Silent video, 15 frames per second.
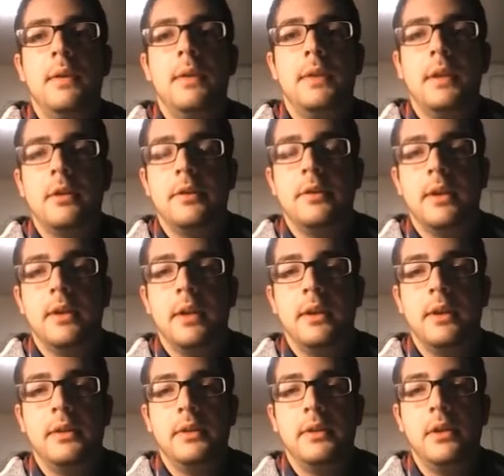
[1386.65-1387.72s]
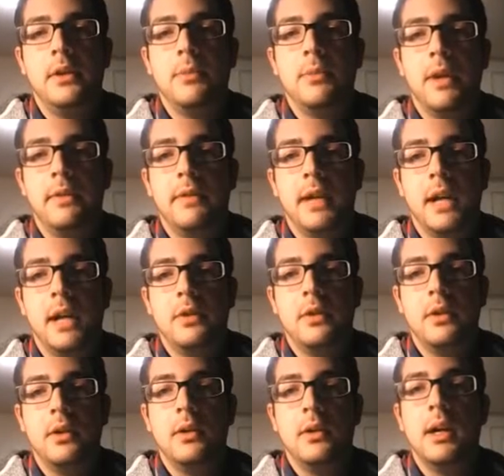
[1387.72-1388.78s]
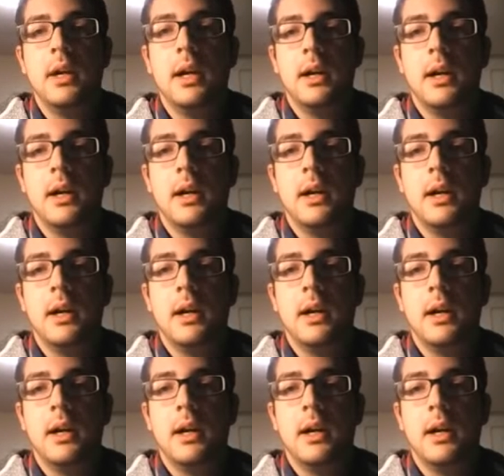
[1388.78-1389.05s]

There's the Siege Modification,